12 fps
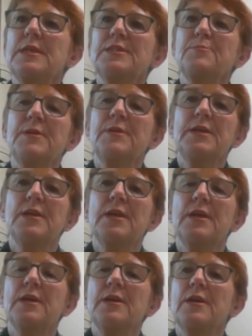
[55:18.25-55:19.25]
It's been
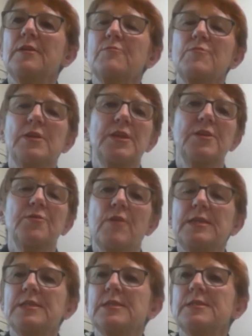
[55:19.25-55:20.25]
a really
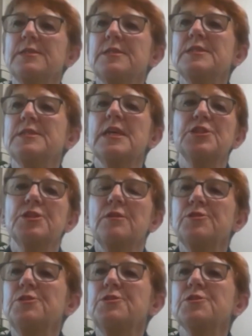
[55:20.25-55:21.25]
great discussion. I'll
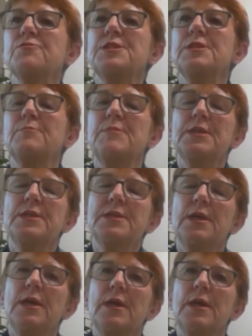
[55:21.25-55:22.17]
turn to Chris in a minute.